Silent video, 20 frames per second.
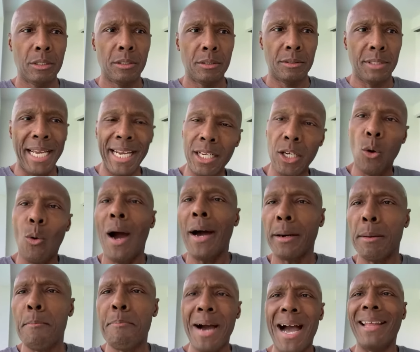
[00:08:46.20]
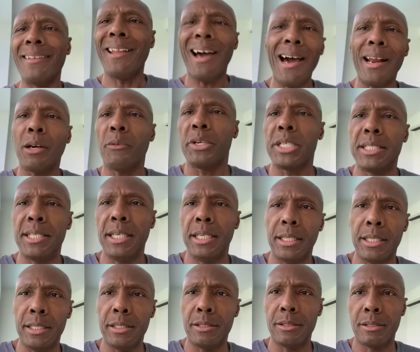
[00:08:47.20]
They go out and buy lottery
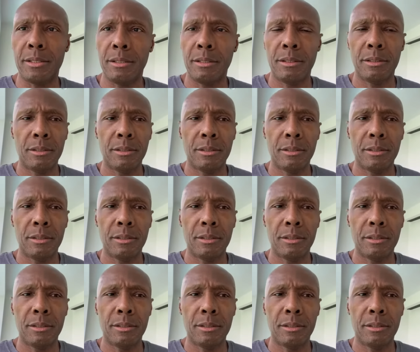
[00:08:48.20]
tickets.